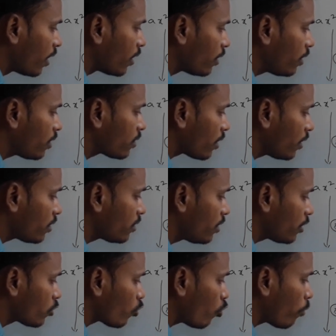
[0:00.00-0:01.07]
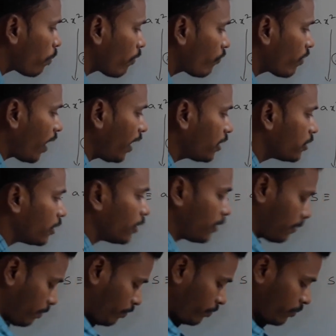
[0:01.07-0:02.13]
This is the slope of tangent.
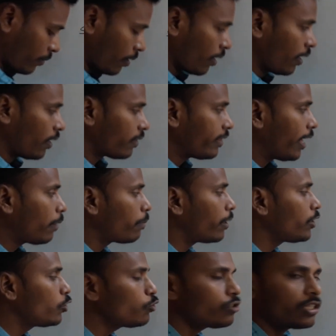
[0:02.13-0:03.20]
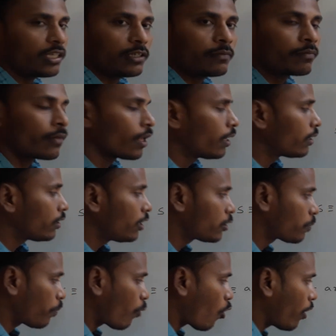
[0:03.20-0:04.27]
Then by using this
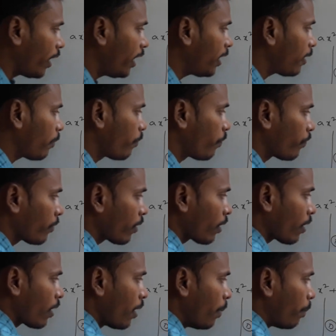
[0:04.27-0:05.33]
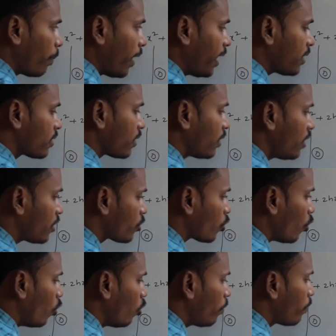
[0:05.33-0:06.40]
point plus this
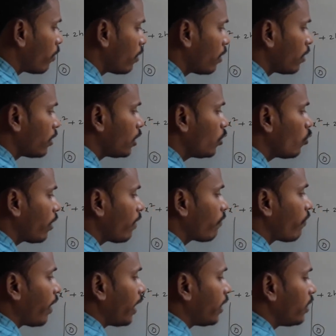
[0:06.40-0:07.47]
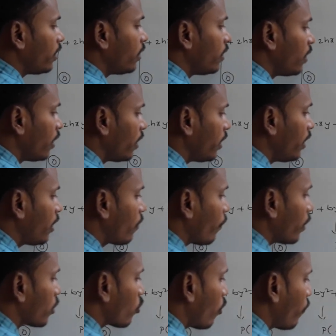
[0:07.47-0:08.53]
slope, you can find the
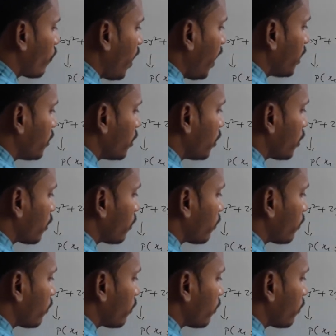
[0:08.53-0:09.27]
equation of tangent.